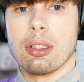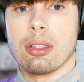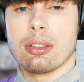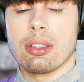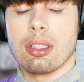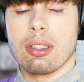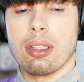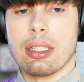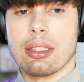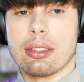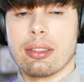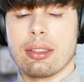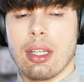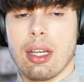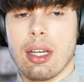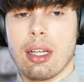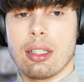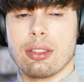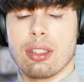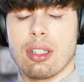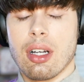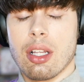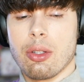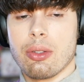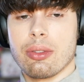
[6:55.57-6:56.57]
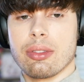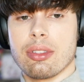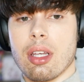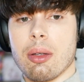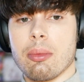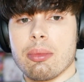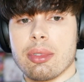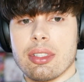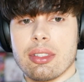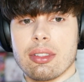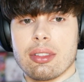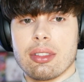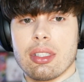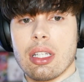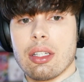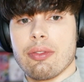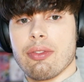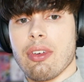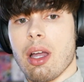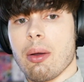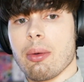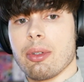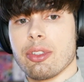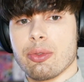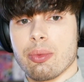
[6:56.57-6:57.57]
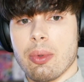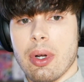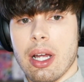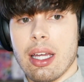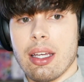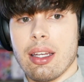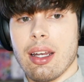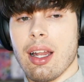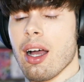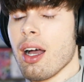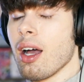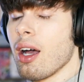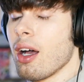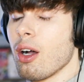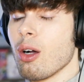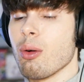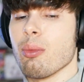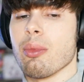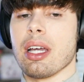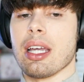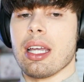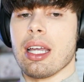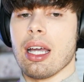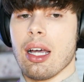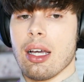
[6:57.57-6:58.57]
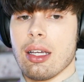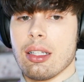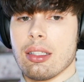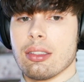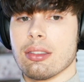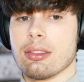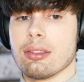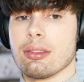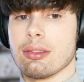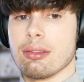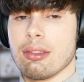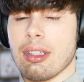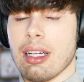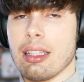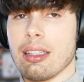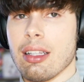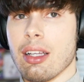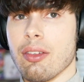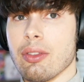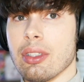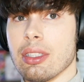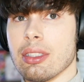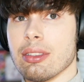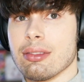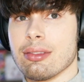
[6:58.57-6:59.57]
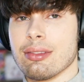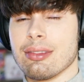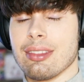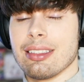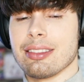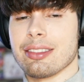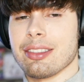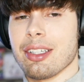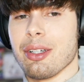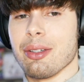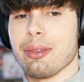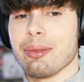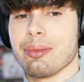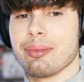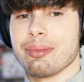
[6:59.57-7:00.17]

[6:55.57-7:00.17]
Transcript: So let's uh, turn on the subs and see if I was right. Oh my God, I love it. Let's go.